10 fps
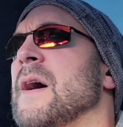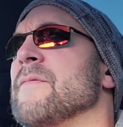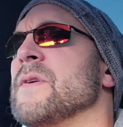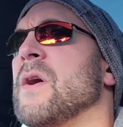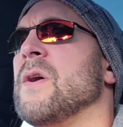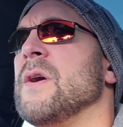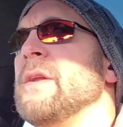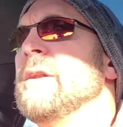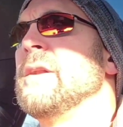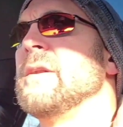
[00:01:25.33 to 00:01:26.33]
I've
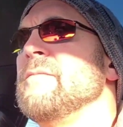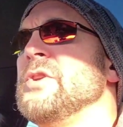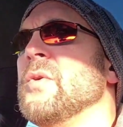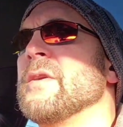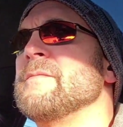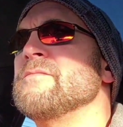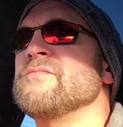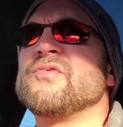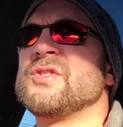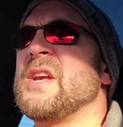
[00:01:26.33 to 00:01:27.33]
gone
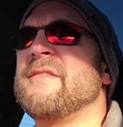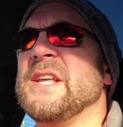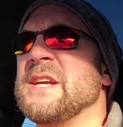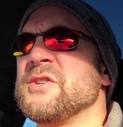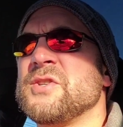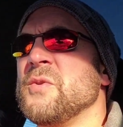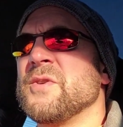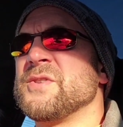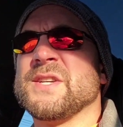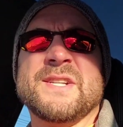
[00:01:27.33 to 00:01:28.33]
270 ish
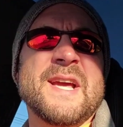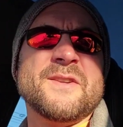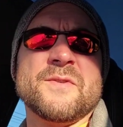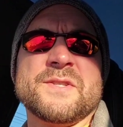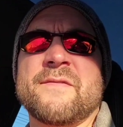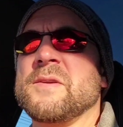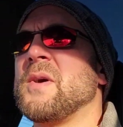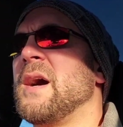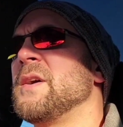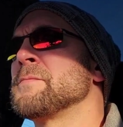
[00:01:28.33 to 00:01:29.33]
268 270
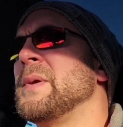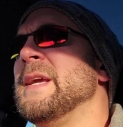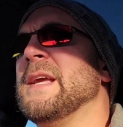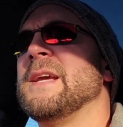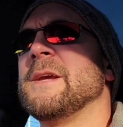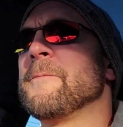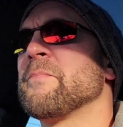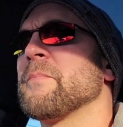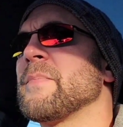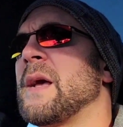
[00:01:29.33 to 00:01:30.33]
miles peak
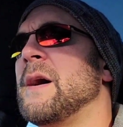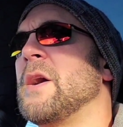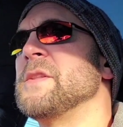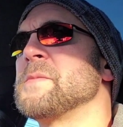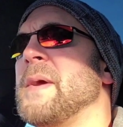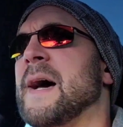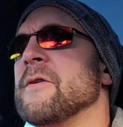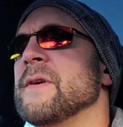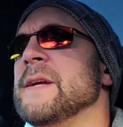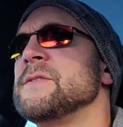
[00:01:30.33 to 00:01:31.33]
uh, on this
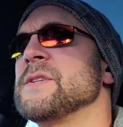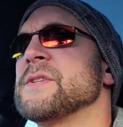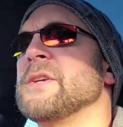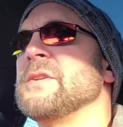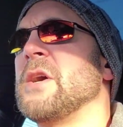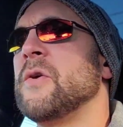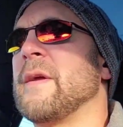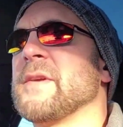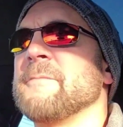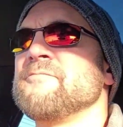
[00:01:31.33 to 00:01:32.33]
battery just so you know
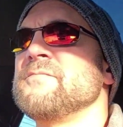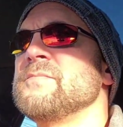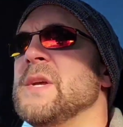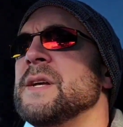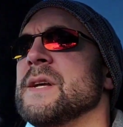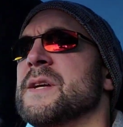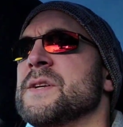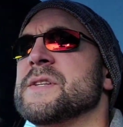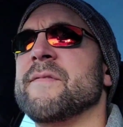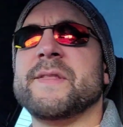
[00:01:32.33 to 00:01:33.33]
and I've got
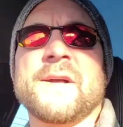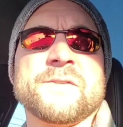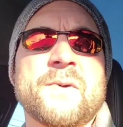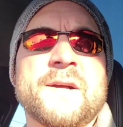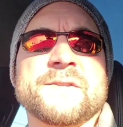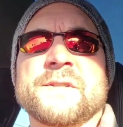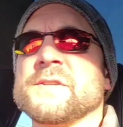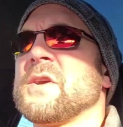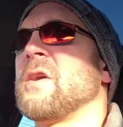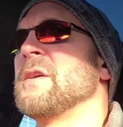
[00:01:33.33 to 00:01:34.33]
7,000 miles on
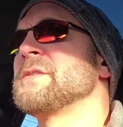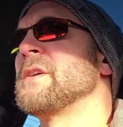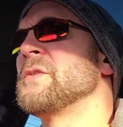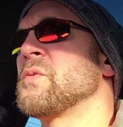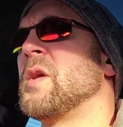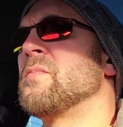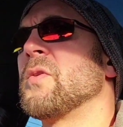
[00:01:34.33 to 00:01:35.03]
this car so it's well